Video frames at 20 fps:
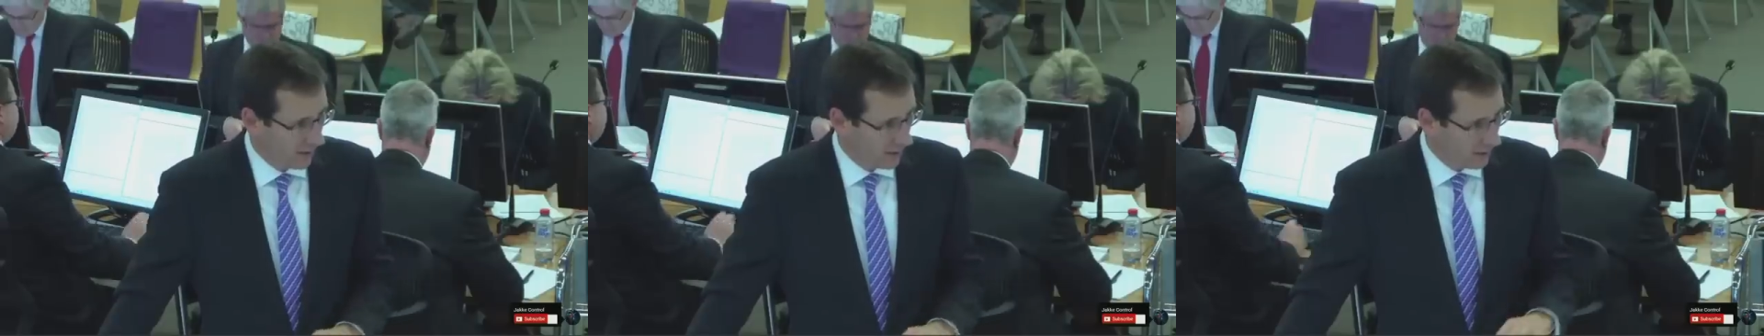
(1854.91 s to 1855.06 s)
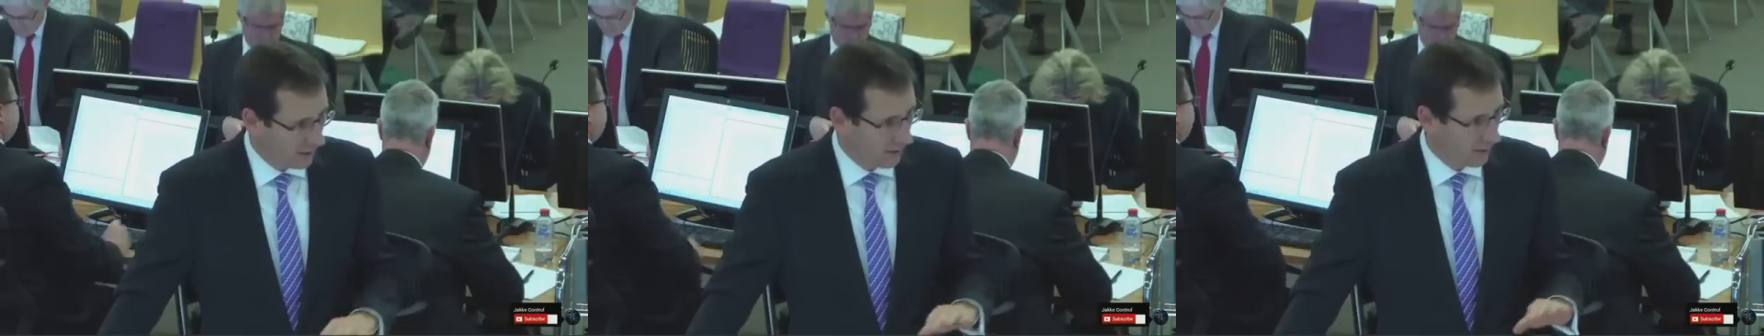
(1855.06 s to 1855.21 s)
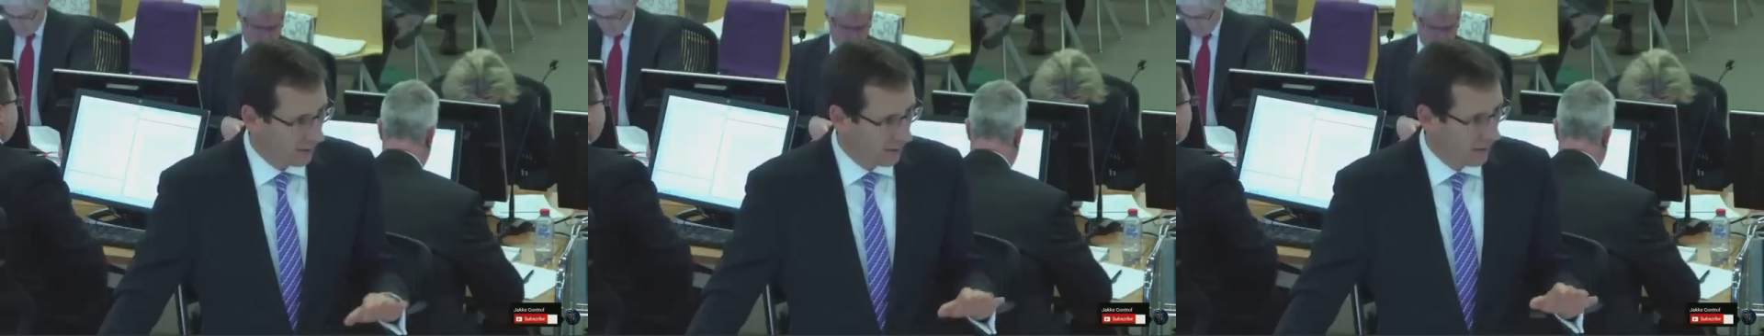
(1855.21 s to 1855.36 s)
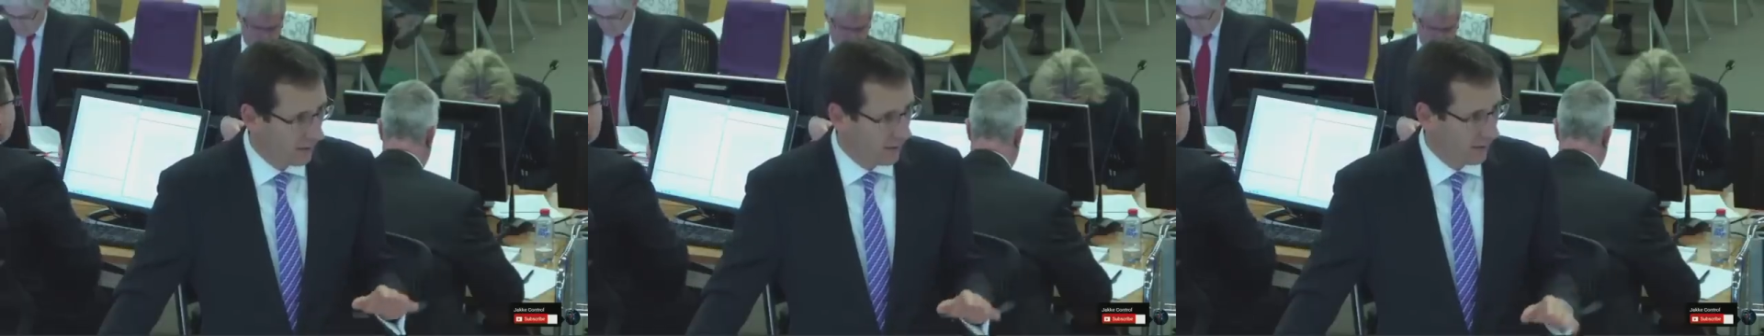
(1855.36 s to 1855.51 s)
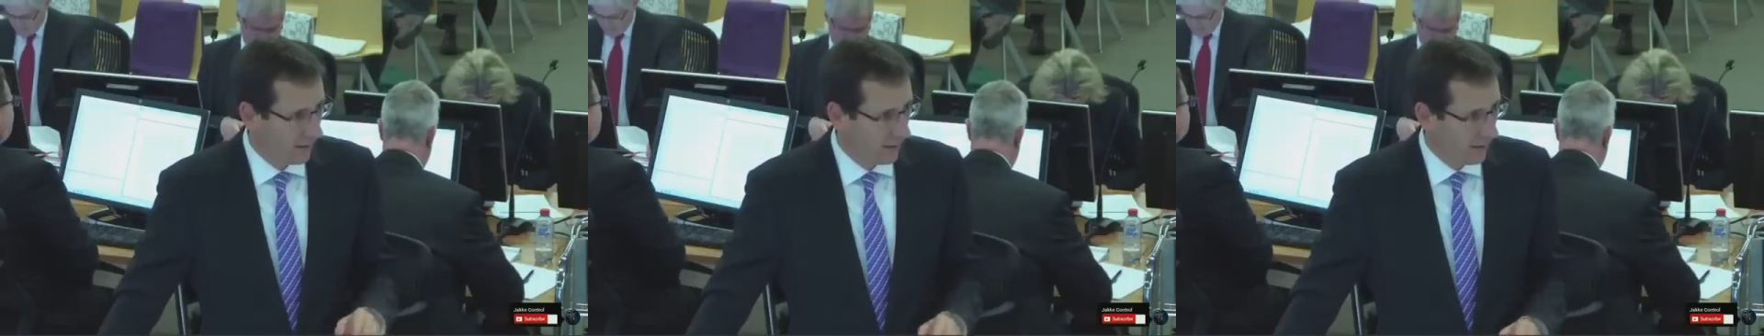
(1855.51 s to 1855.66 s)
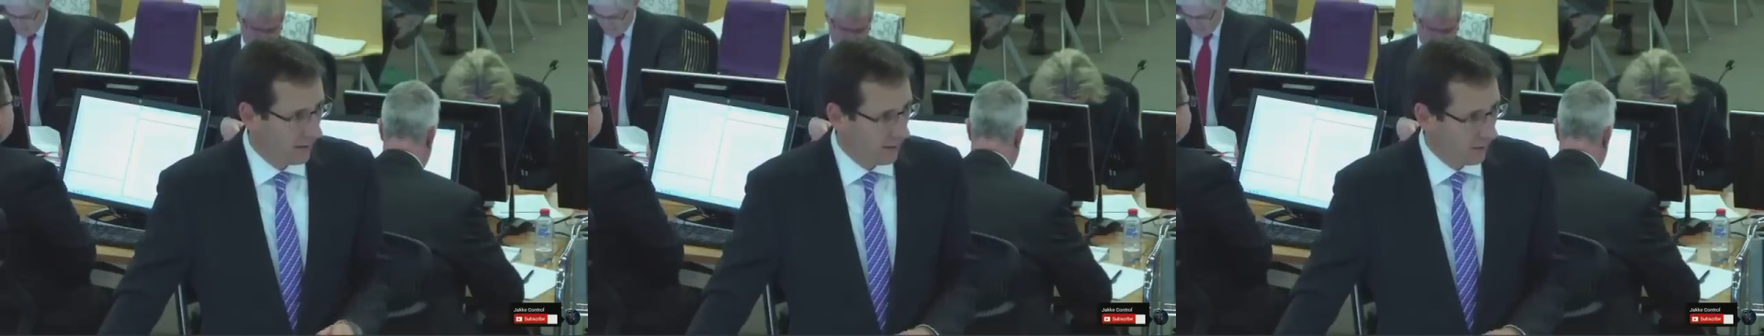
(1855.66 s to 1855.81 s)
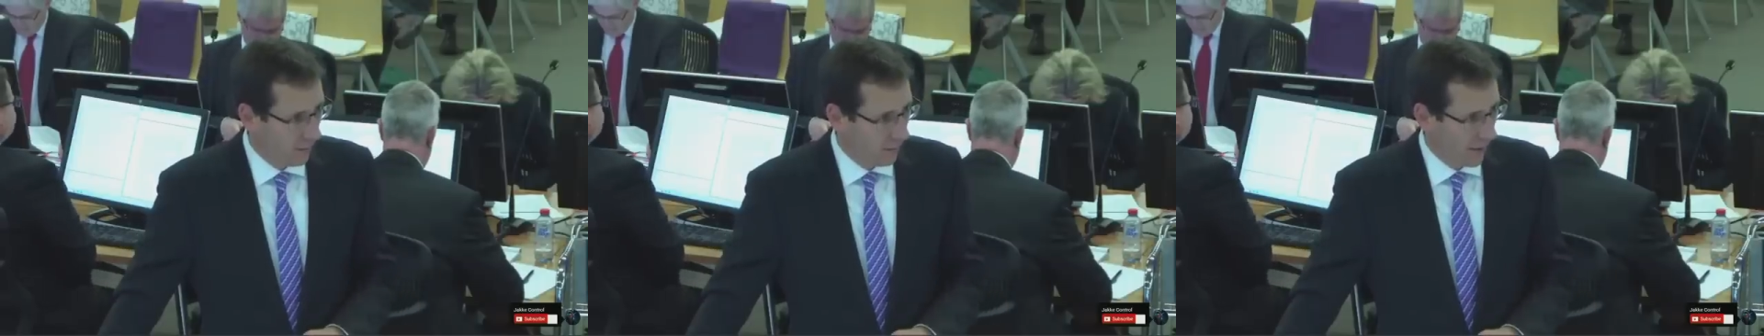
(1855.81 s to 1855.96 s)

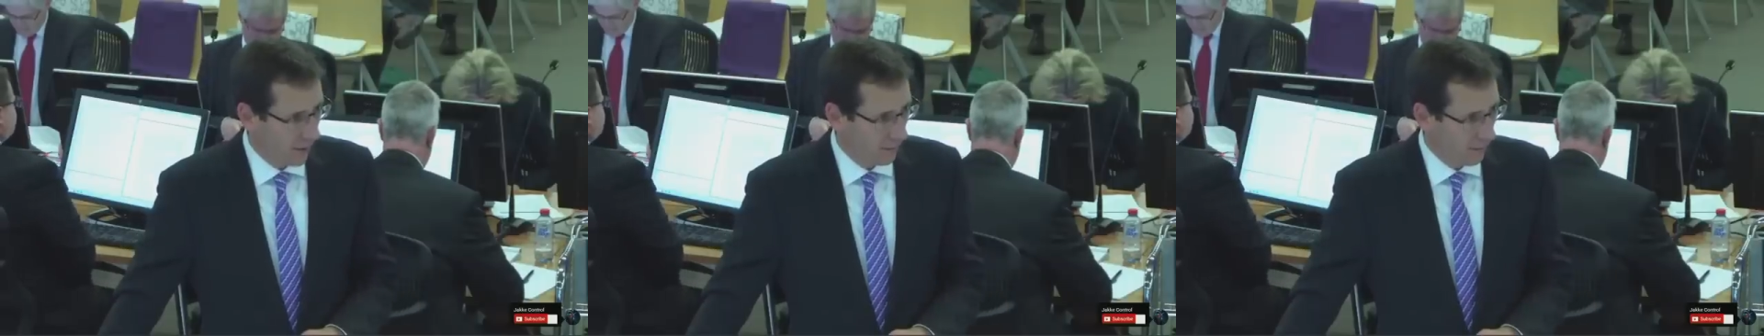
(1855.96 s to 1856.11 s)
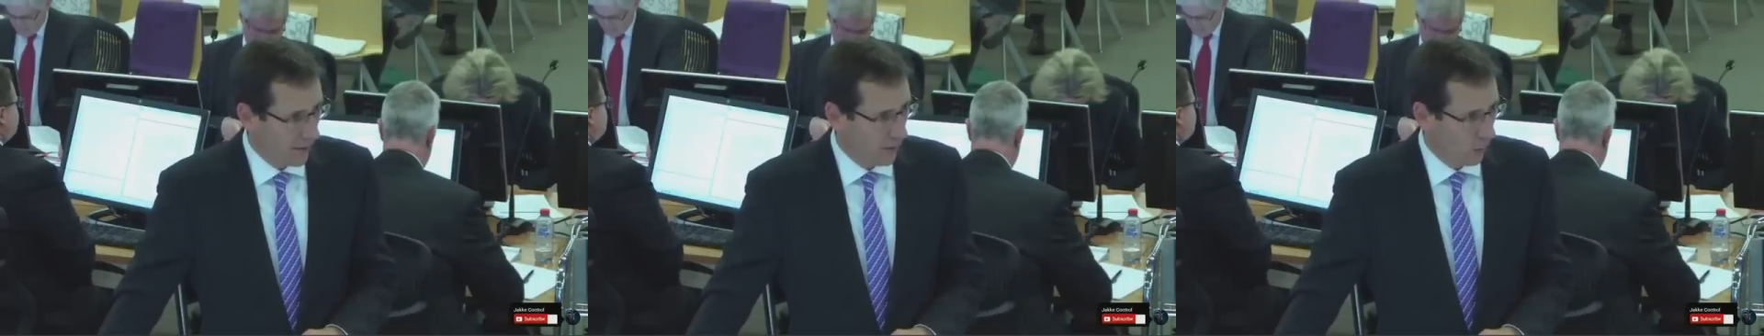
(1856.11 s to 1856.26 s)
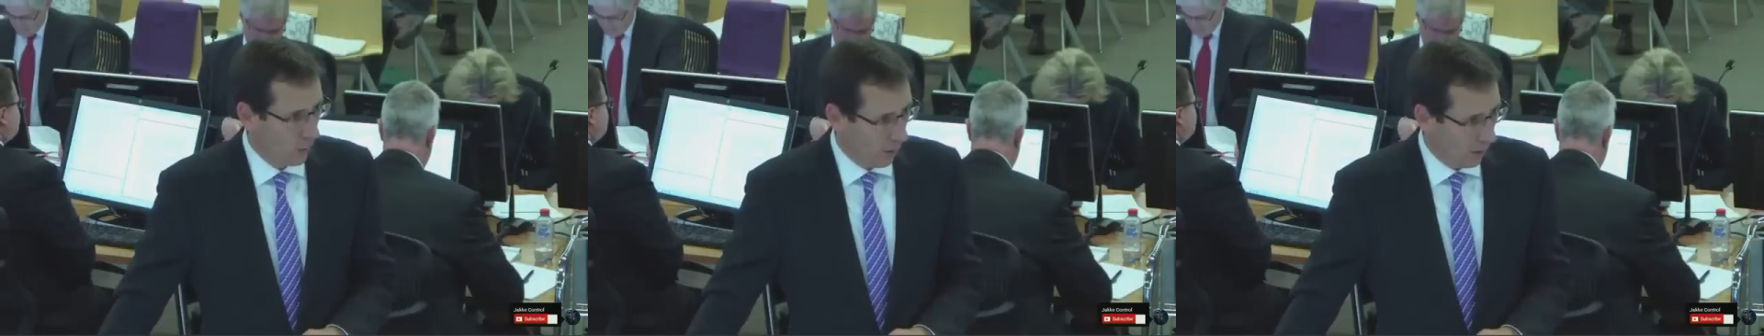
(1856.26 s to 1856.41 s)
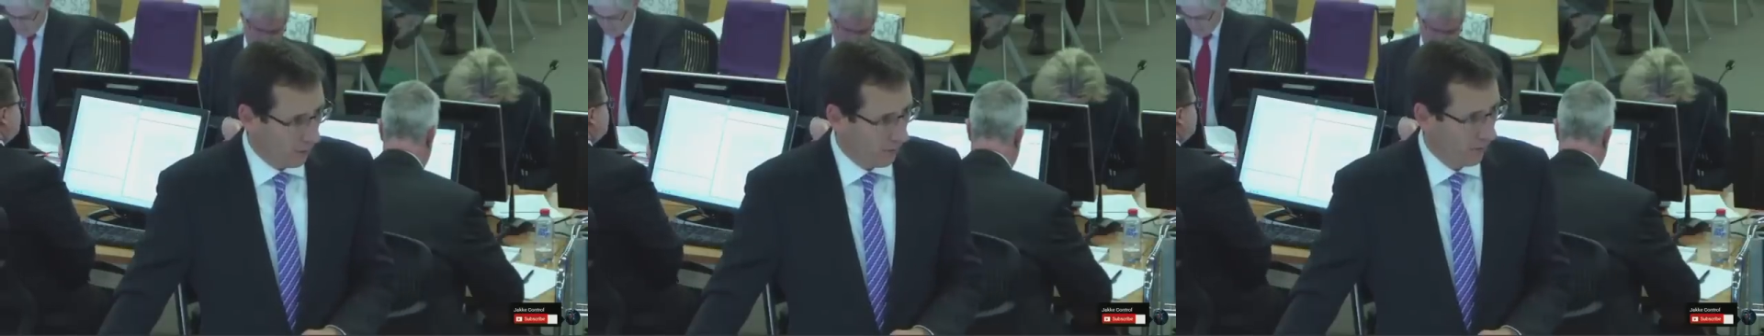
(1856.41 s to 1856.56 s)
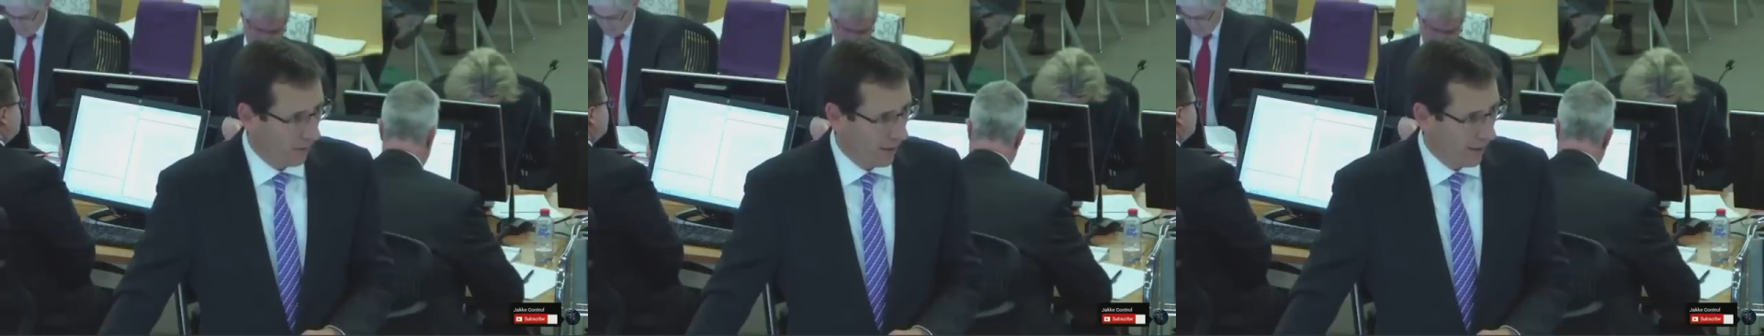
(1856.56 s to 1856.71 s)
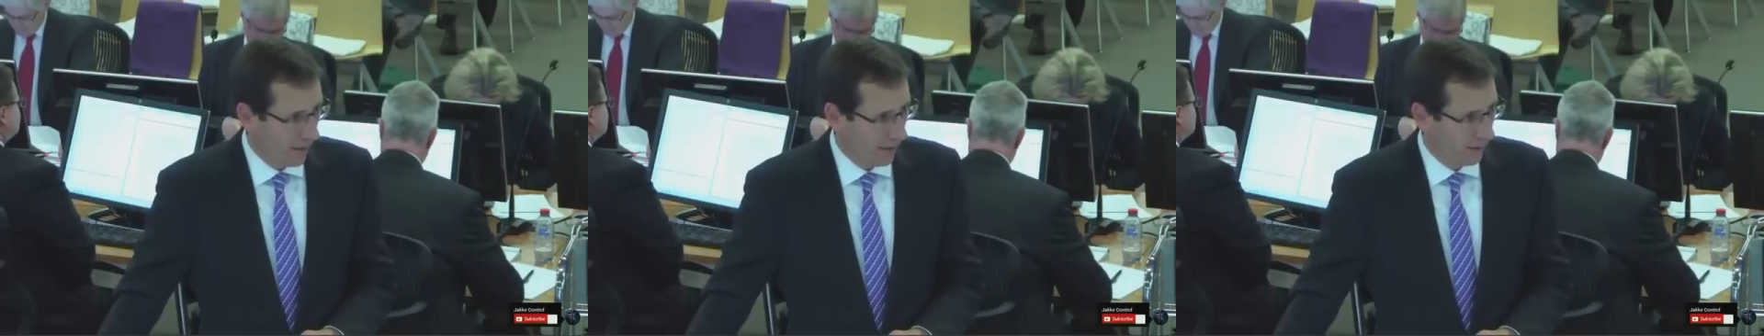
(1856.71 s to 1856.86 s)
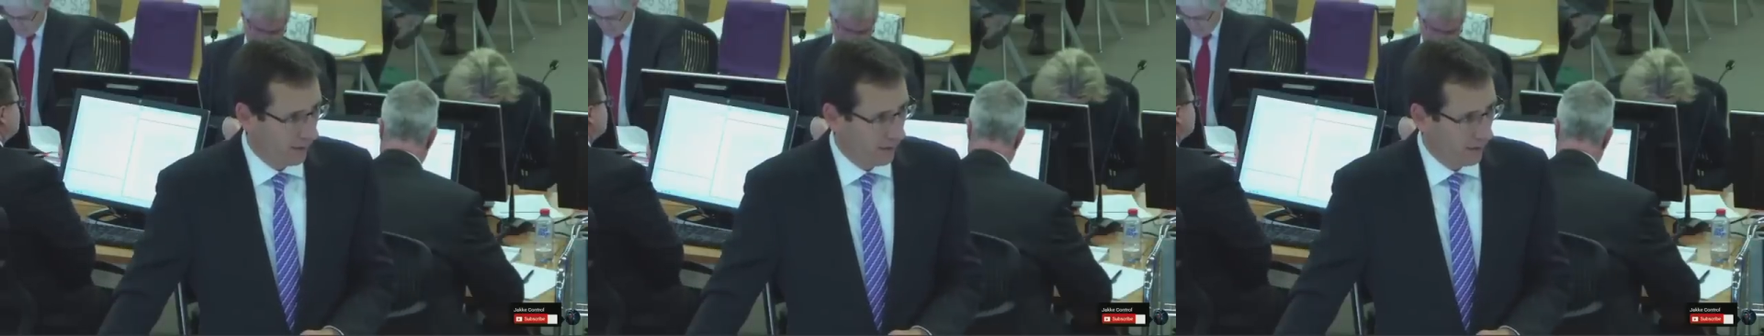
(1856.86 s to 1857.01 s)
it might be
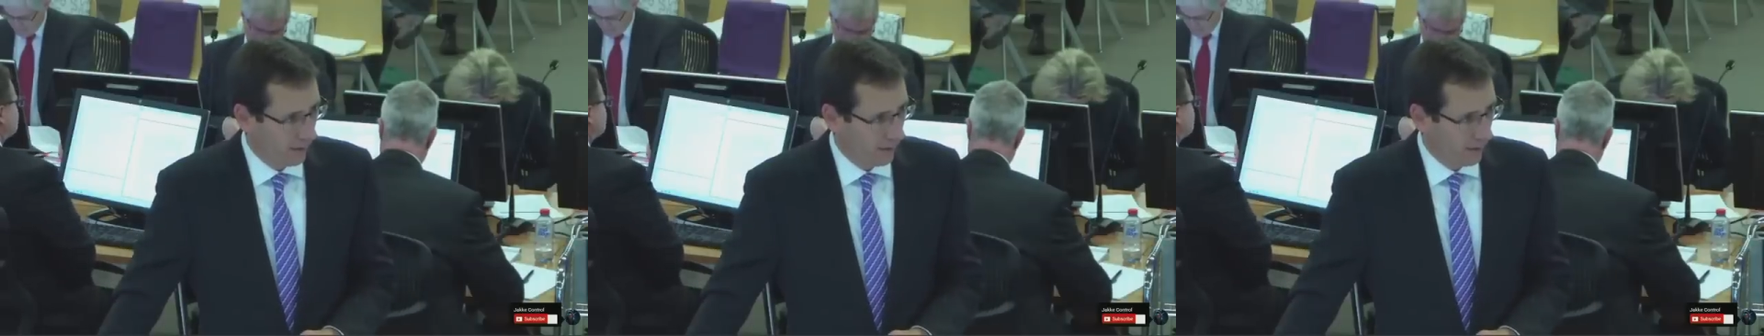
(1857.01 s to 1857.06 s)
qualified